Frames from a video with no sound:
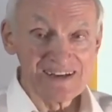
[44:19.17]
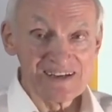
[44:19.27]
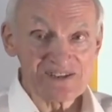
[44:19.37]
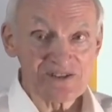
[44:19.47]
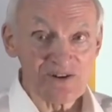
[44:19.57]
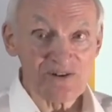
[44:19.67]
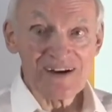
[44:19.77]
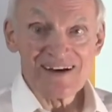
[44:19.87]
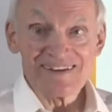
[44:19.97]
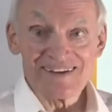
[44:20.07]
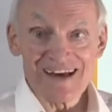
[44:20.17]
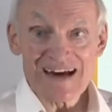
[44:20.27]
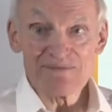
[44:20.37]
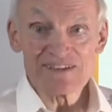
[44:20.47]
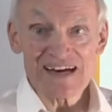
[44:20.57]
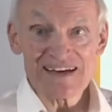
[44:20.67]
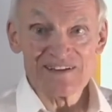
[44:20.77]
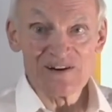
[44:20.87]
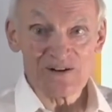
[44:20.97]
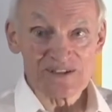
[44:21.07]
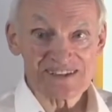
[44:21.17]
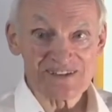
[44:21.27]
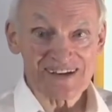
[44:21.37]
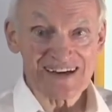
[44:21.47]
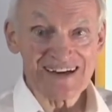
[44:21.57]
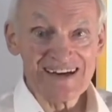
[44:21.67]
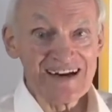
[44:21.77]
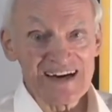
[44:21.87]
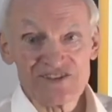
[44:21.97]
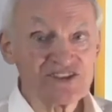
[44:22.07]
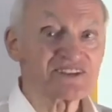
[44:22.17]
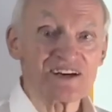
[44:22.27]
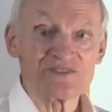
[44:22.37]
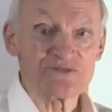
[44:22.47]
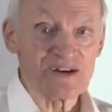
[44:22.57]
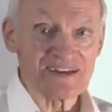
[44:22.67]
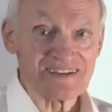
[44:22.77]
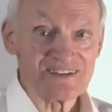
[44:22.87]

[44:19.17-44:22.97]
So the lamb is on notice, okay, and she starts running.